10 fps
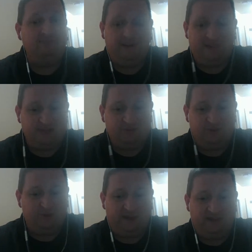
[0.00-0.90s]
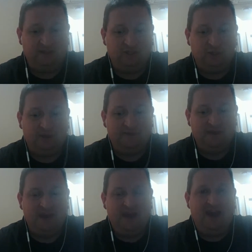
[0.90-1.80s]
Maybe that's one way to do it.
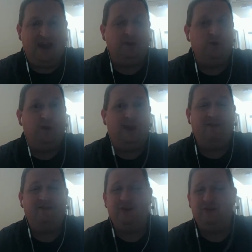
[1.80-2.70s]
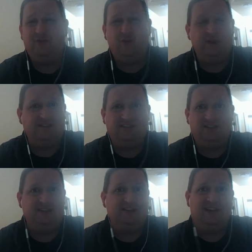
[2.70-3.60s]
Either way, feel free to
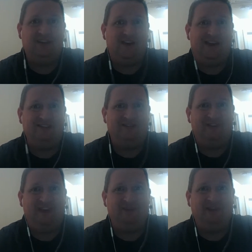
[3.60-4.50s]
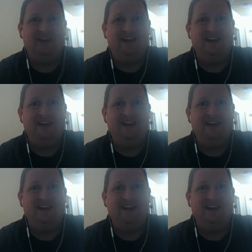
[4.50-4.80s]
sing together as a family